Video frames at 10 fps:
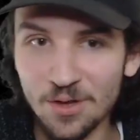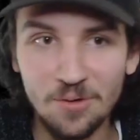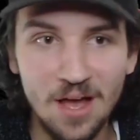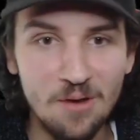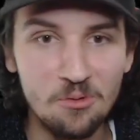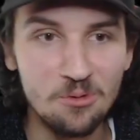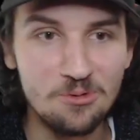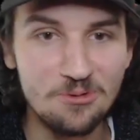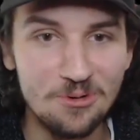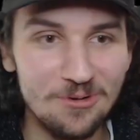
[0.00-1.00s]

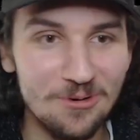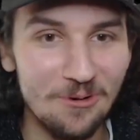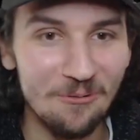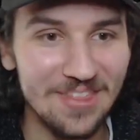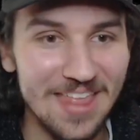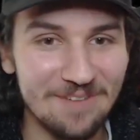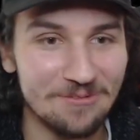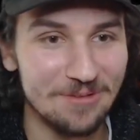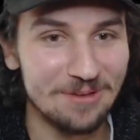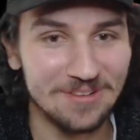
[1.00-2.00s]
Who won that for
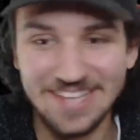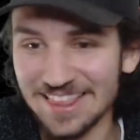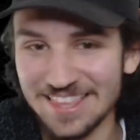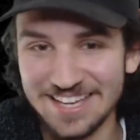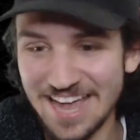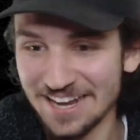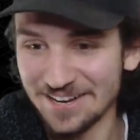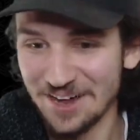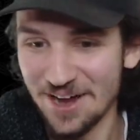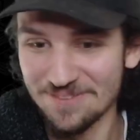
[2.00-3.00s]
me? Was that the
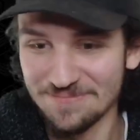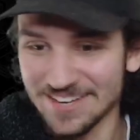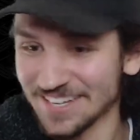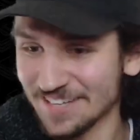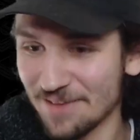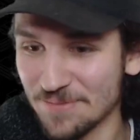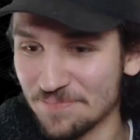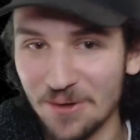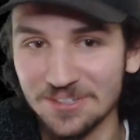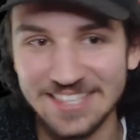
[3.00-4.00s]
Canon Cart? Because I've been
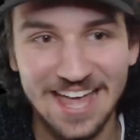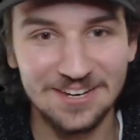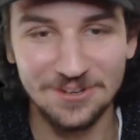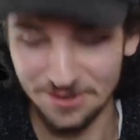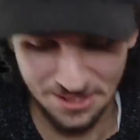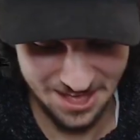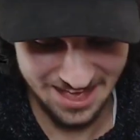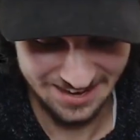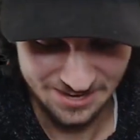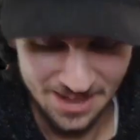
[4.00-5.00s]
boasting that dude a
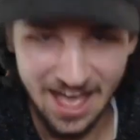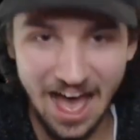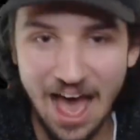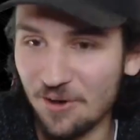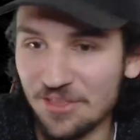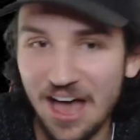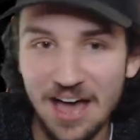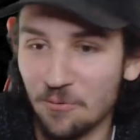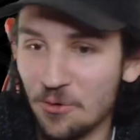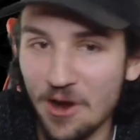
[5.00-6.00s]
lot. Or the
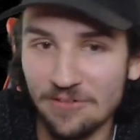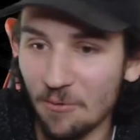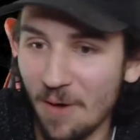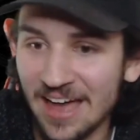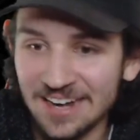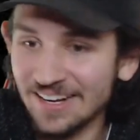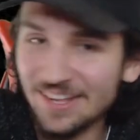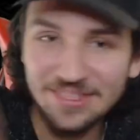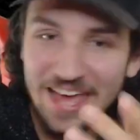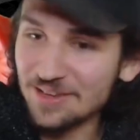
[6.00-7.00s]
hot, whoever won,
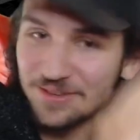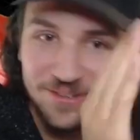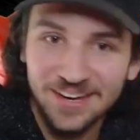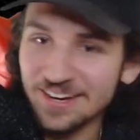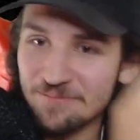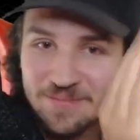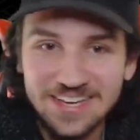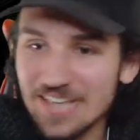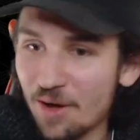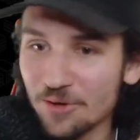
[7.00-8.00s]
thank you.
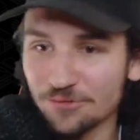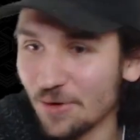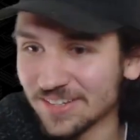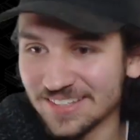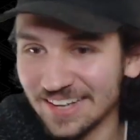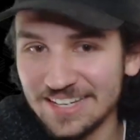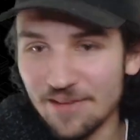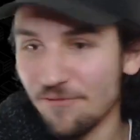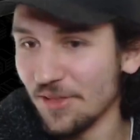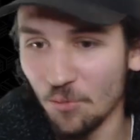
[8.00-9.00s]
Because I was focused on
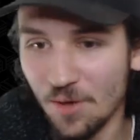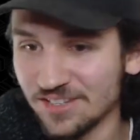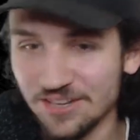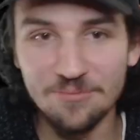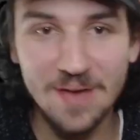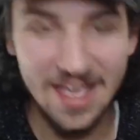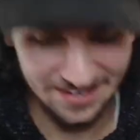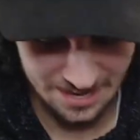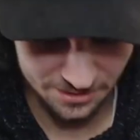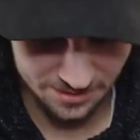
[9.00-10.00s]
defense, wasn't even paying
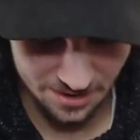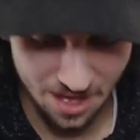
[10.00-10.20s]
attention to